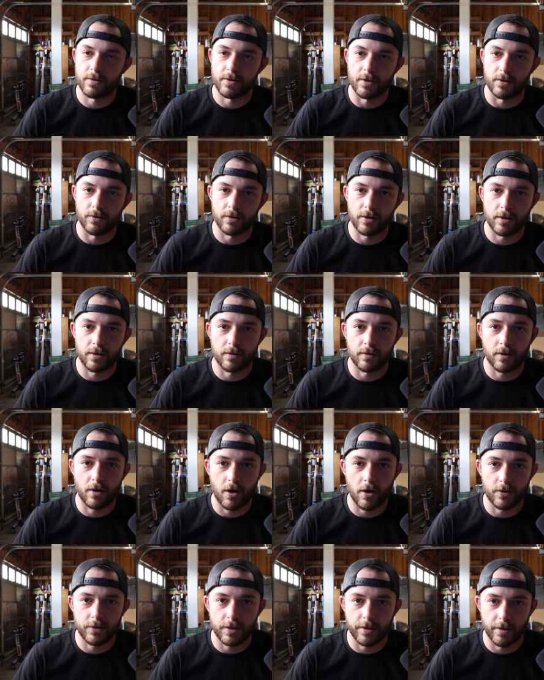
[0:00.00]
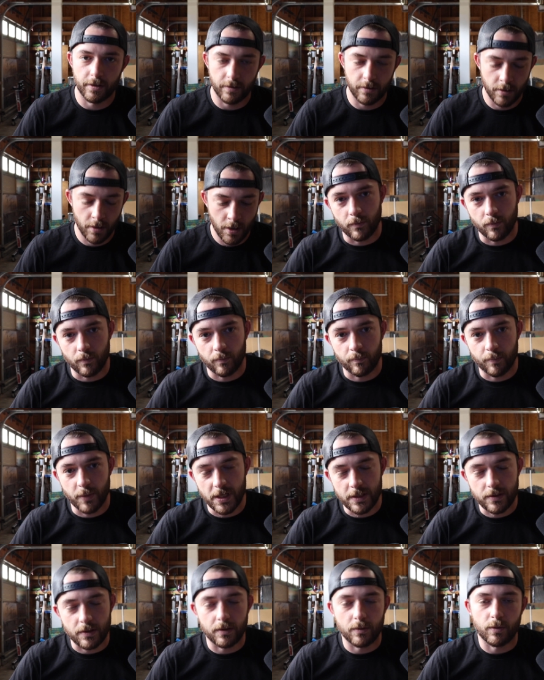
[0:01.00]
silicon content.
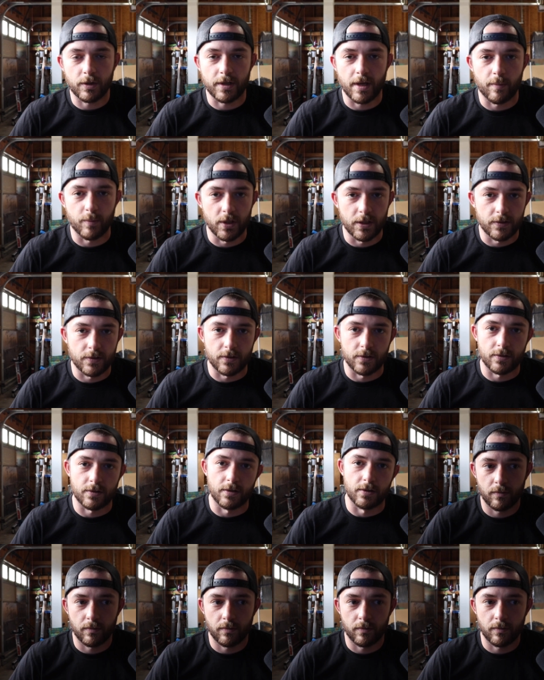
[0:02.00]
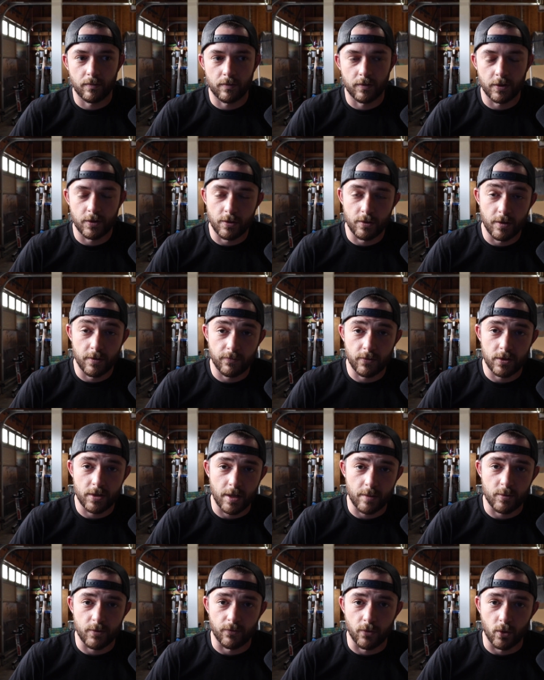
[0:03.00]
Basically what that means is that the two different
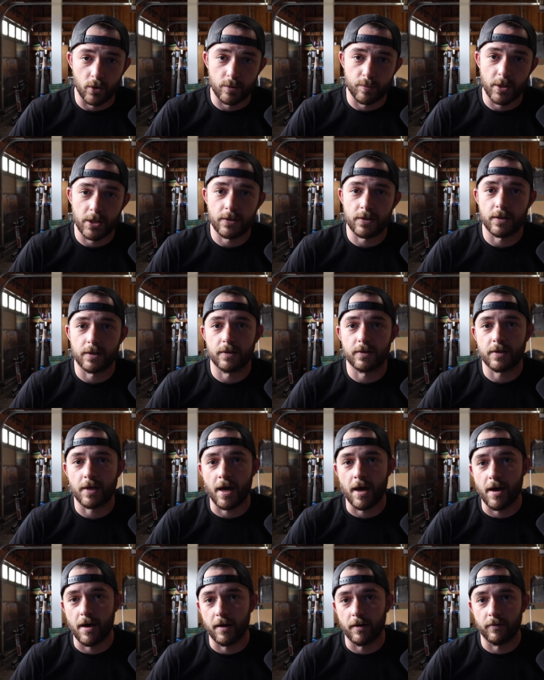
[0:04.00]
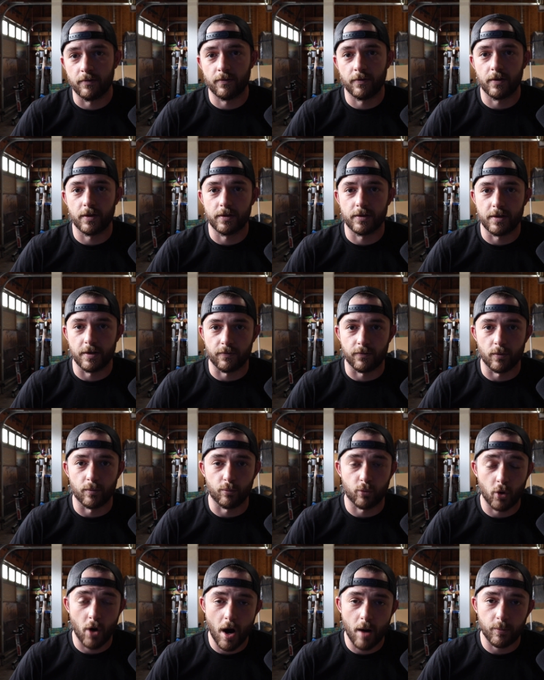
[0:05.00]
types of forged pistons have different
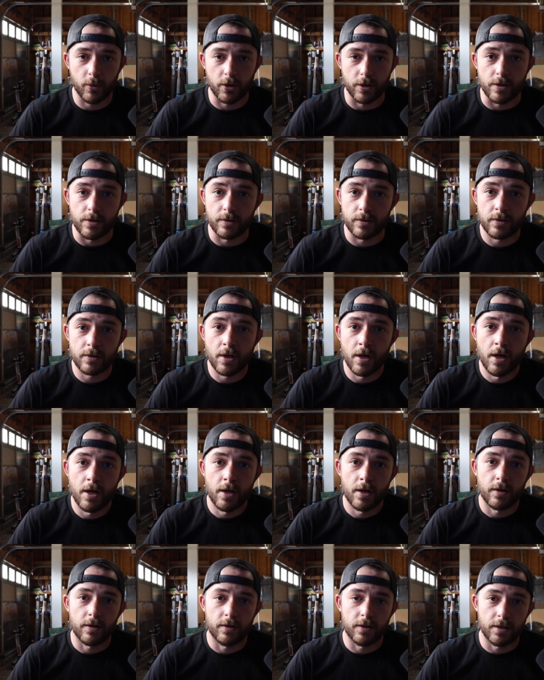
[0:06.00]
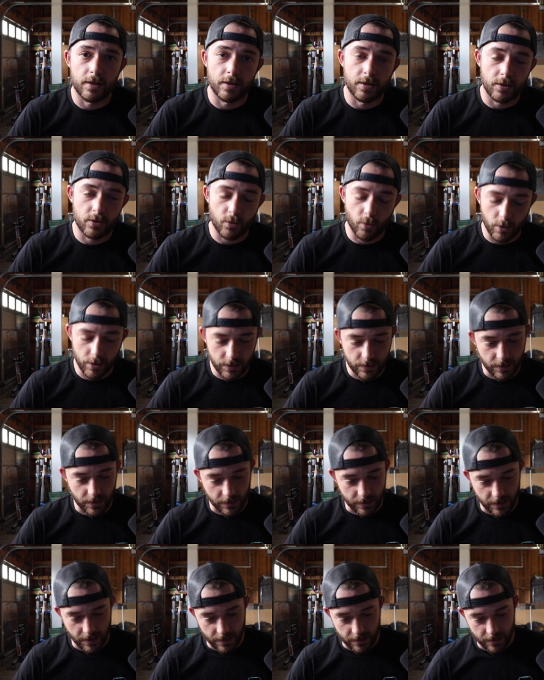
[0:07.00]
properties. The
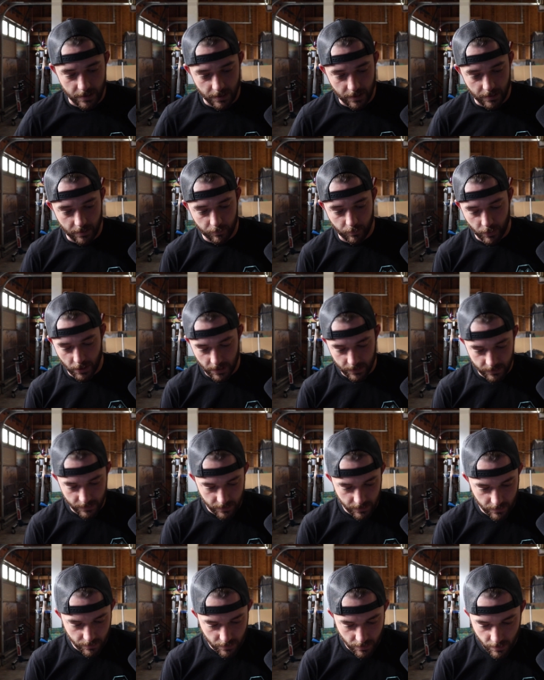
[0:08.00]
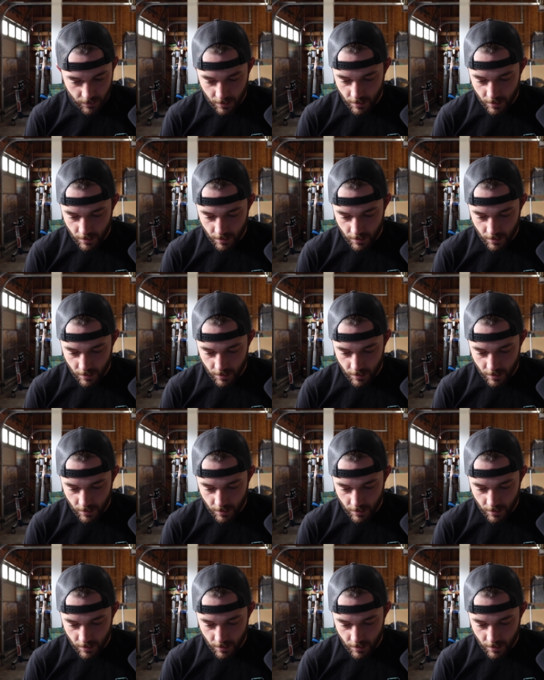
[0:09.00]
2618 piston